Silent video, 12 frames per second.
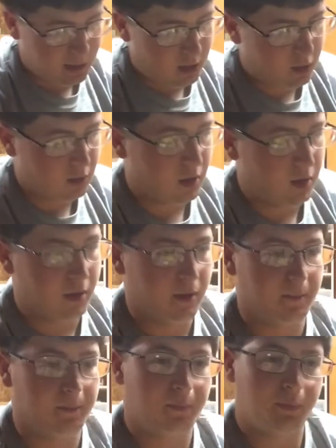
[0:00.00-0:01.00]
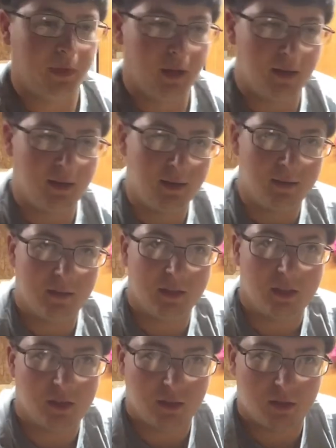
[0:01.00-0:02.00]
here,
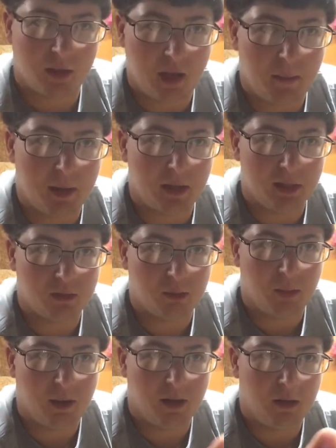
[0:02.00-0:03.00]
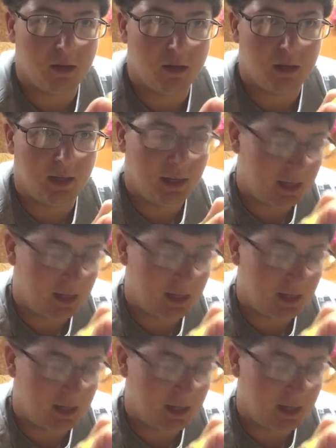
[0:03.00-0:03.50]
this would be good.